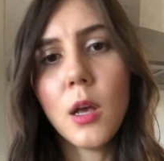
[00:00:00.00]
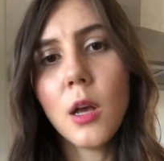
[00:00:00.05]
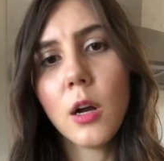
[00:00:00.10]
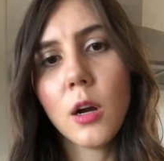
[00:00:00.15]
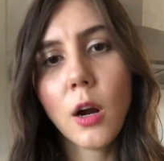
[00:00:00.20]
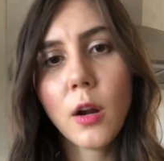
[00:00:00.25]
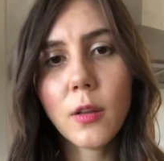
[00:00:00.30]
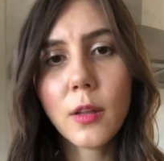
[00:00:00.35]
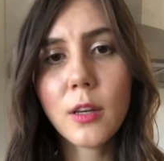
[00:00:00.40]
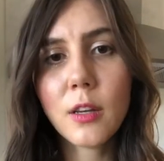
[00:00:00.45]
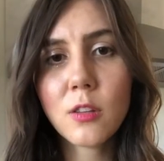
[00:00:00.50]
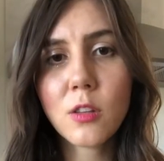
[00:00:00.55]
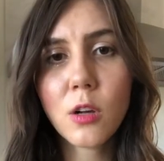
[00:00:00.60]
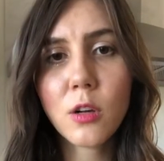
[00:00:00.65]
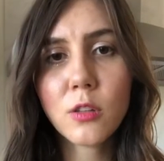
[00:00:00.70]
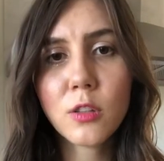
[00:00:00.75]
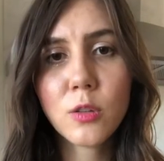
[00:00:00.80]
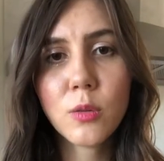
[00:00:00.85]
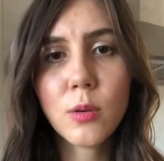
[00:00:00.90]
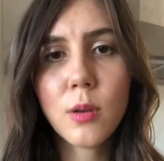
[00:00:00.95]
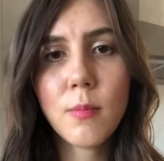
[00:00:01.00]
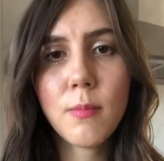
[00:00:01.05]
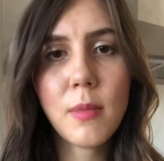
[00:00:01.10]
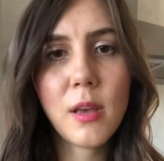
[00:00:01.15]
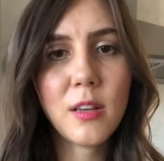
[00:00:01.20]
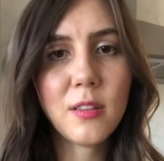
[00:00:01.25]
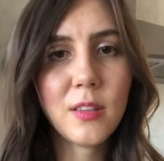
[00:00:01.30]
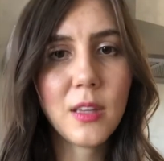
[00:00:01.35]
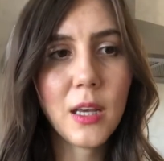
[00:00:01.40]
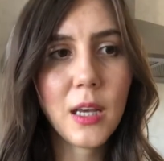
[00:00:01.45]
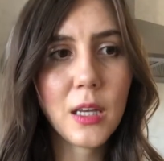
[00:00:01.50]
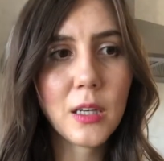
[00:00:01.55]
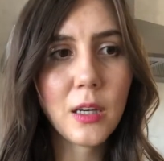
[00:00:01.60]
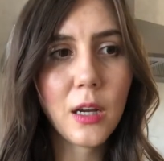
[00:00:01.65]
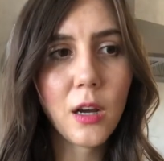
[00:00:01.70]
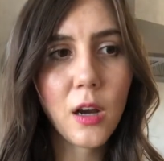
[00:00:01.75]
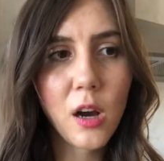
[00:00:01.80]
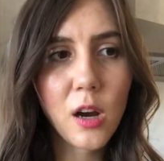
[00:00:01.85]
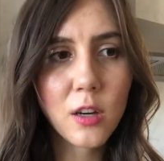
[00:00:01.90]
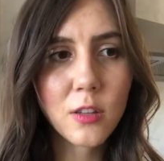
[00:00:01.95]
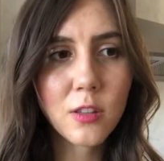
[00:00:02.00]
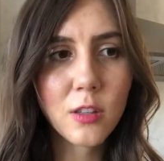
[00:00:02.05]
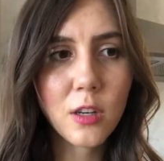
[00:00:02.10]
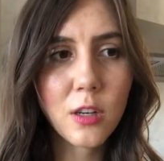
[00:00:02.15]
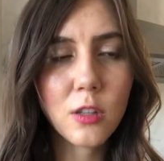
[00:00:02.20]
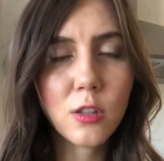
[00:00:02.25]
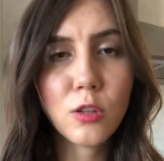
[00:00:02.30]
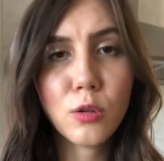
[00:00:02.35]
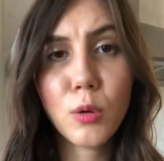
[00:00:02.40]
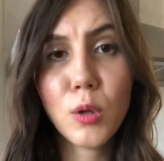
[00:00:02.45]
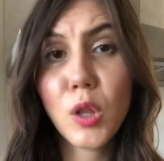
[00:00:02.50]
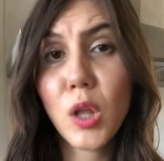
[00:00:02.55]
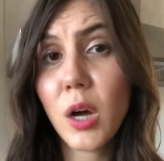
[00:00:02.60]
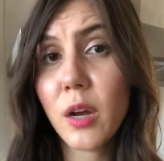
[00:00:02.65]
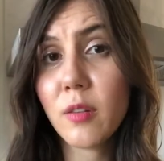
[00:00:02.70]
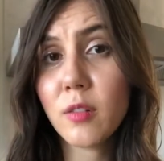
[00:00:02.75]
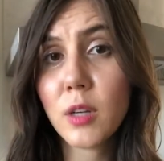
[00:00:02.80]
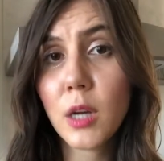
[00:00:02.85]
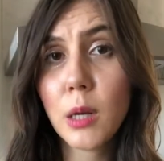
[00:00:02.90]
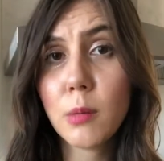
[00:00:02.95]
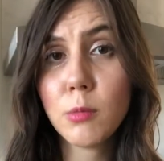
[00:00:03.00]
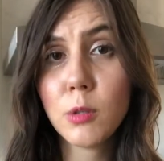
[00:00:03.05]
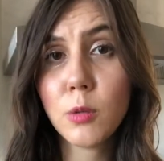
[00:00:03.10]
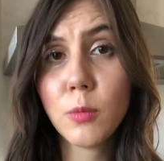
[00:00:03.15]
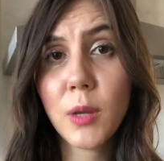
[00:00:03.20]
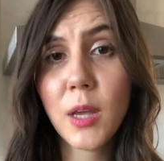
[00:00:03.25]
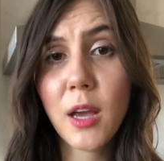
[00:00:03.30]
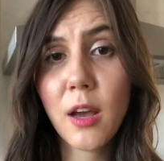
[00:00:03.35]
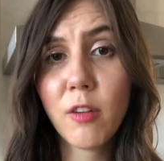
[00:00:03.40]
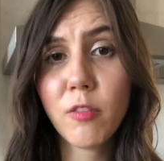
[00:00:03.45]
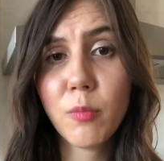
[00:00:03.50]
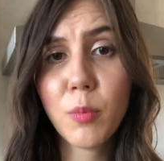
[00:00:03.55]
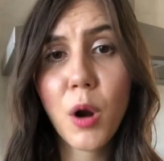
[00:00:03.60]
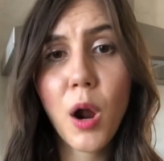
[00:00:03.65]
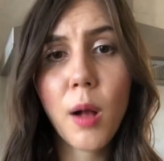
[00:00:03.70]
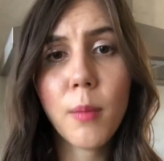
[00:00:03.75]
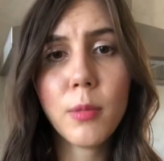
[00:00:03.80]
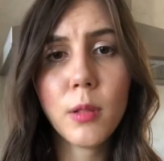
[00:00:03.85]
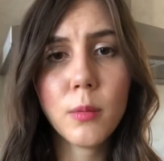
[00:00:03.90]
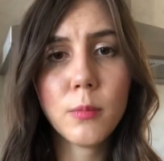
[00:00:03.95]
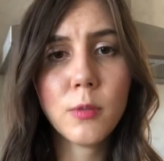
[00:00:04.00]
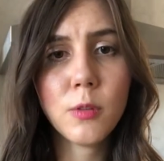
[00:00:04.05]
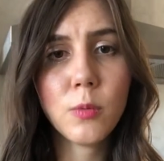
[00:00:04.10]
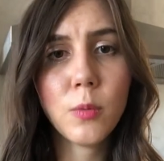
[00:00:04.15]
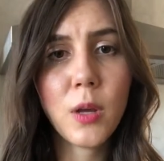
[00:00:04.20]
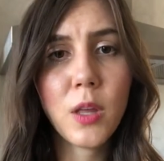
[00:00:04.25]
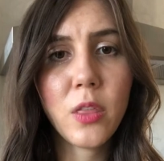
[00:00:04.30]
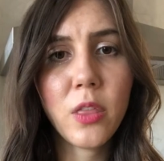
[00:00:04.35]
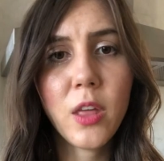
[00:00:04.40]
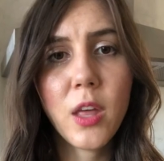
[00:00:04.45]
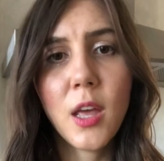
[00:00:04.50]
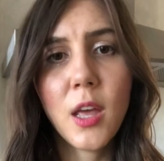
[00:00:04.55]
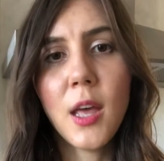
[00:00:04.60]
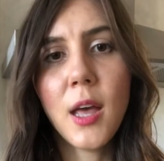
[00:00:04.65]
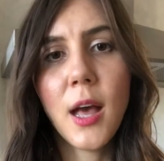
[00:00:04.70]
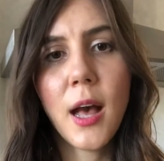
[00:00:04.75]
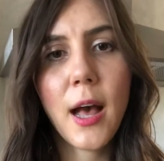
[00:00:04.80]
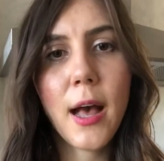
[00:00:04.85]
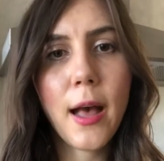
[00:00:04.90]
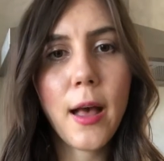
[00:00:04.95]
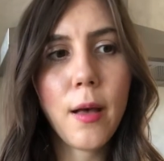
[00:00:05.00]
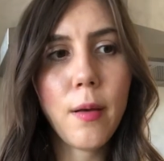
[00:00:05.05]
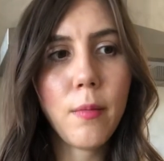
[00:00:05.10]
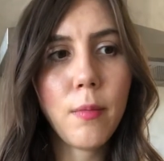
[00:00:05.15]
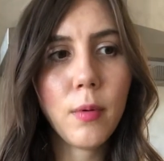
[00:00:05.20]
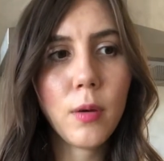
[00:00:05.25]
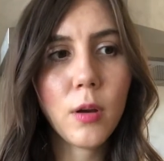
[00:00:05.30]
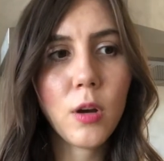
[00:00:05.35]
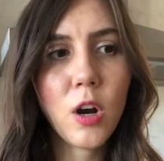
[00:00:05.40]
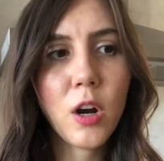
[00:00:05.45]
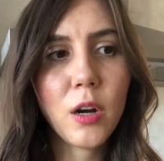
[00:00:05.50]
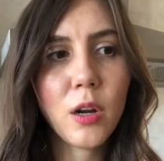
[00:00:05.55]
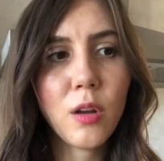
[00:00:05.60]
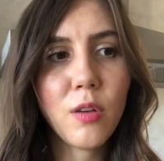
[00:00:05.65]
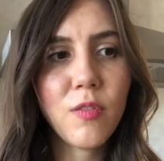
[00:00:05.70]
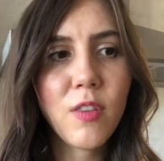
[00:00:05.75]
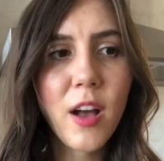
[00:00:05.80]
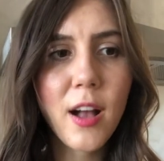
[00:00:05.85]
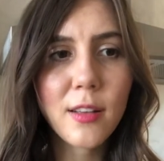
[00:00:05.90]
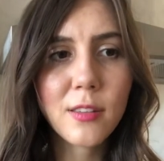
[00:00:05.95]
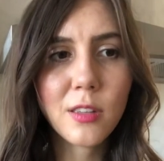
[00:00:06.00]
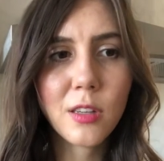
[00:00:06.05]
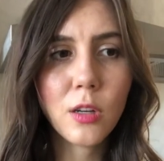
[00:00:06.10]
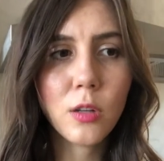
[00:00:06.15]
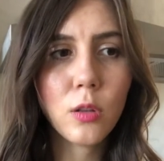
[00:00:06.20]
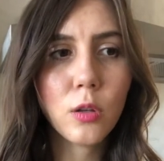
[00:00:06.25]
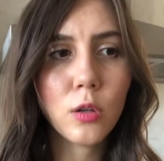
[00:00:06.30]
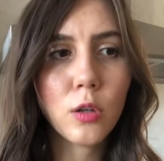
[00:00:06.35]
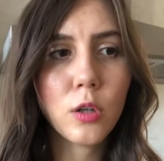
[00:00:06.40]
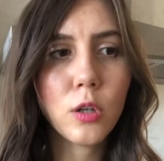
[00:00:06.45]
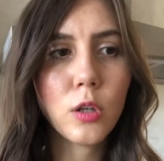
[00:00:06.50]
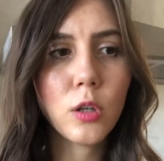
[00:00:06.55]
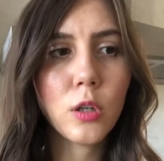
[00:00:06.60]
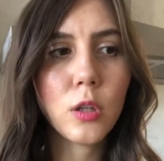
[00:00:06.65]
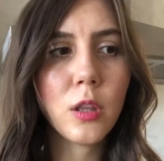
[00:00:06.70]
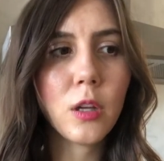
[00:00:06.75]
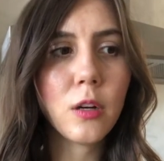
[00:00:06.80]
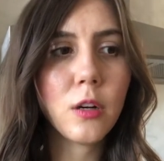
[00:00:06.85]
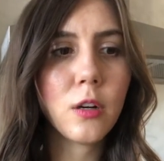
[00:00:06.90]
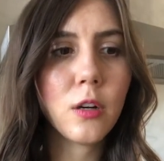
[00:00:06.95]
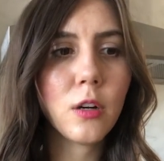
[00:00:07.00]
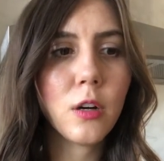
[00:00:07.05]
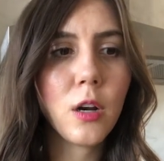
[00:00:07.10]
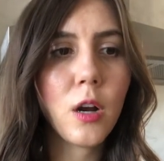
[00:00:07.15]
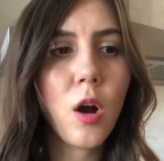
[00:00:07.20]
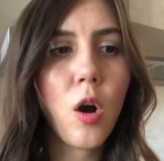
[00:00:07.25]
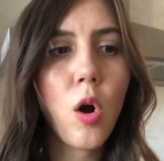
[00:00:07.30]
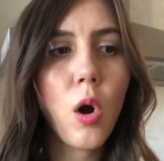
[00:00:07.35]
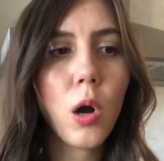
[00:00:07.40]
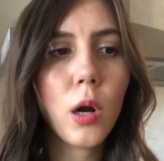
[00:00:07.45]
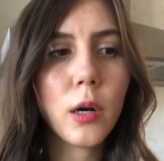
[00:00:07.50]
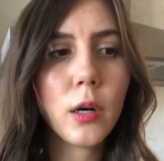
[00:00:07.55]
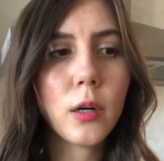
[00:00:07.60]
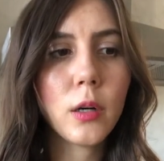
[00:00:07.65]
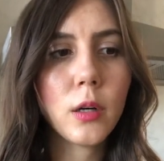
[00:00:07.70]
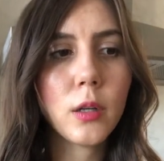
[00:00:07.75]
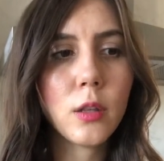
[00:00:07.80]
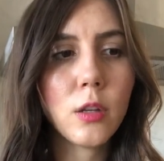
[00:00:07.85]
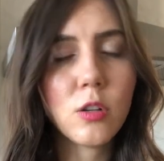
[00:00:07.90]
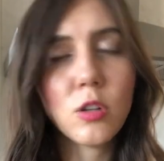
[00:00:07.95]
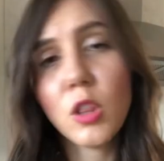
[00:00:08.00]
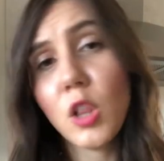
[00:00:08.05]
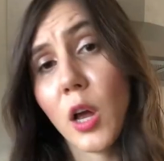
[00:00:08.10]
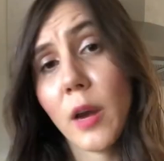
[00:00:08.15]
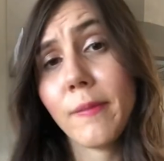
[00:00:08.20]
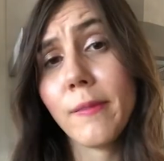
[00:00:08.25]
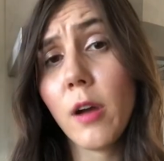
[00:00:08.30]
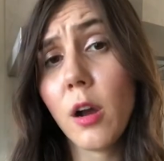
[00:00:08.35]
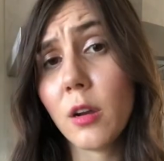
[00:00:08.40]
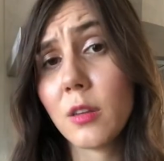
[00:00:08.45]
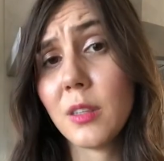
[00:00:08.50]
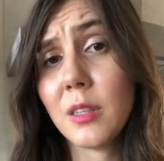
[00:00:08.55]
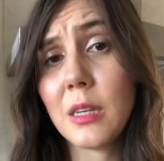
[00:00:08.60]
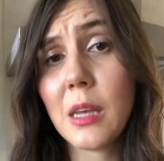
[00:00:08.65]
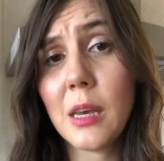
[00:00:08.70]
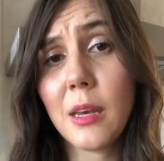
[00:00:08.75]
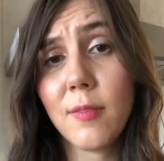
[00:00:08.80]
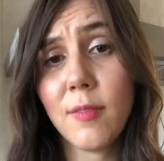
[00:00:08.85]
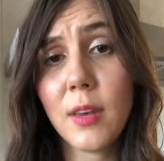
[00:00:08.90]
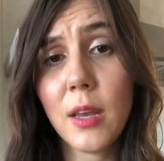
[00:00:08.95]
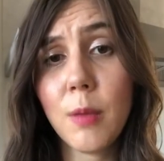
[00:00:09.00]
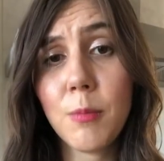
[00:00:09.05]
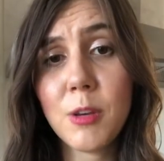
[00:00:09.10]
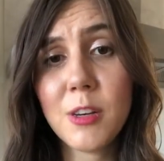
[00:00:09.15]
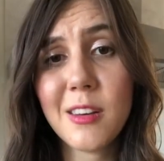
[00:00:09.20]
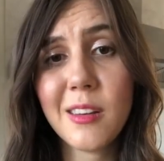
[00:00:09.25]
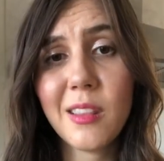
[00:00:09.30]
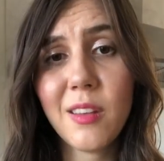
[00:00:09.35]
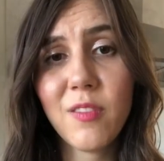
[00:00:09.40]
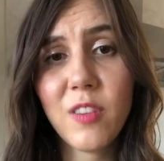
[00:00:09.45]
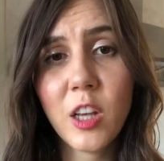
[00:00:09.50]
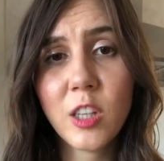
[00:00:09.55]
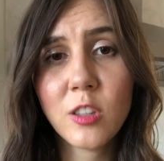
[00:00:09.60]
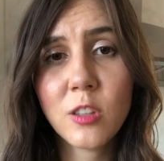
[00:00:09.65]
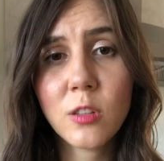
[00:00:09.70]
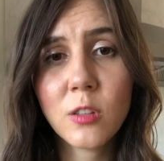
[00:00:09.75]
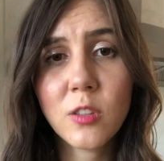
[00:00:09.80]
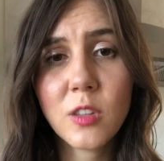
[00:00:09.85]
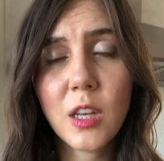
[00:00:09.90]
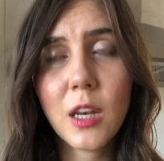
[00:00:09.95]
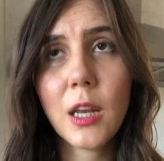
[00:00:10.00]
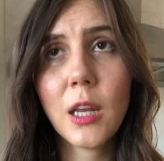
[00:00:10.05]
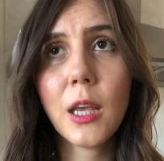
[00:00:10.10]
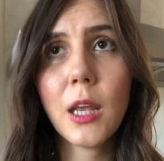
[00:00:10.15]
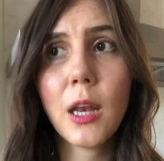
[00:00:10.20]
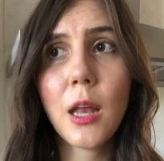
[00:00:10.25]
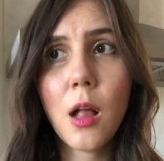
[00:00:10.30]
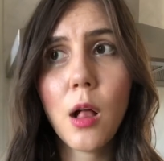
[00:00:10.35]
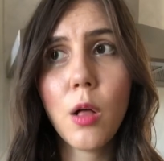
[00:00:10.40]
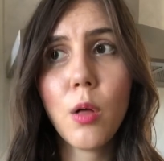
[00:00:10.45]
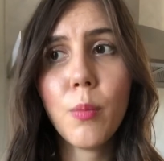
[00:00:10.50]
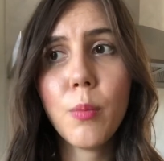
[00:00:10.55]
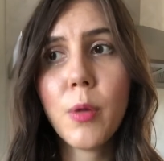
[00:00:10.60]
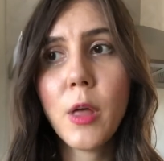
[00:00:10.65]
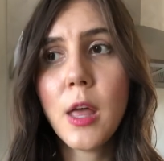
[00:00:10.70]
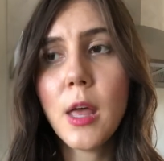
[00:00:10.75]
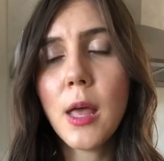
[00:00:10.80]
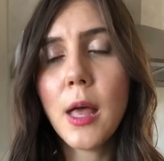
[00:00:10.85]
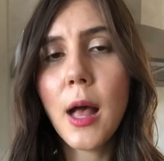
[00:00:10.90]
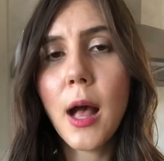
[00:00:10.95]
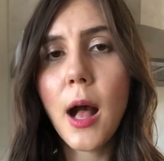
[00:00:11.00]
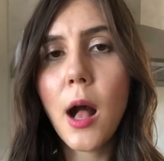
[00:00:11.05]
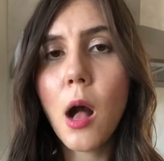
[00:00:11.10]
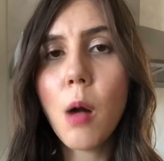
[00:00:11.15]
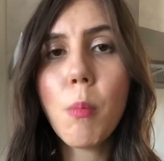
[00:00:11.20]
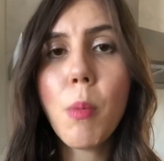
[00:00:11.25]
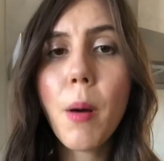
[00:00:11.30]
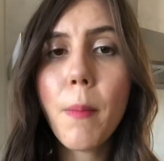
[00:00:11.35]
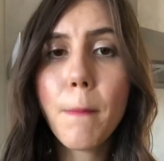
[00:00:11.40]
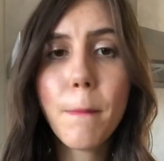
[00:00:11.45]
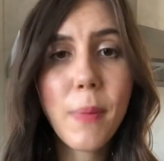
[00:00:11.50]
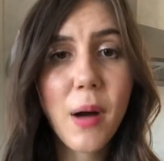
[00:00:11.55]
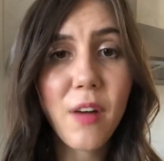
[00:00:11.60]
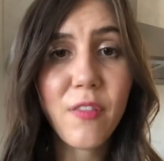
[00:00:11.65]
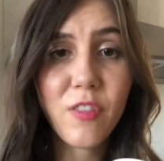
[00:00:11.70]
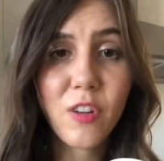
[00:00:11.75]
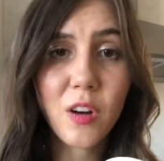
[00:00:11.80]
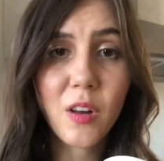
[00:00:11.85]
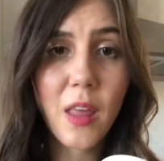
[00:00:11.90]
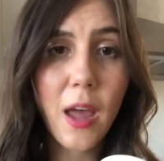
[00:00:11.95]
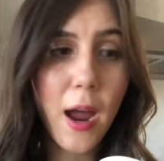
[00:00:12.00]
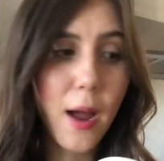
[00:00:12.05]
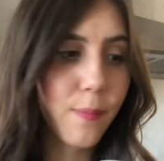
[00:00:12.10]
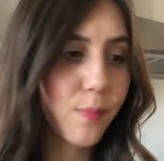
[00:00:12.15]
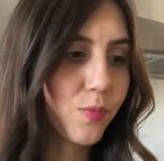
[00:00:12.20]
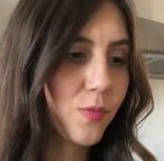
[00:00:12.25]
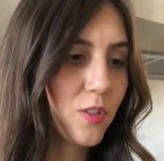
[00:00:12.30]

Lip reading: Garlic is also an amazing antioxidant, so a lot of times when we have problems with cardiovascular, there's a lot of oxidative damage in the vessels, and it can help buffer that.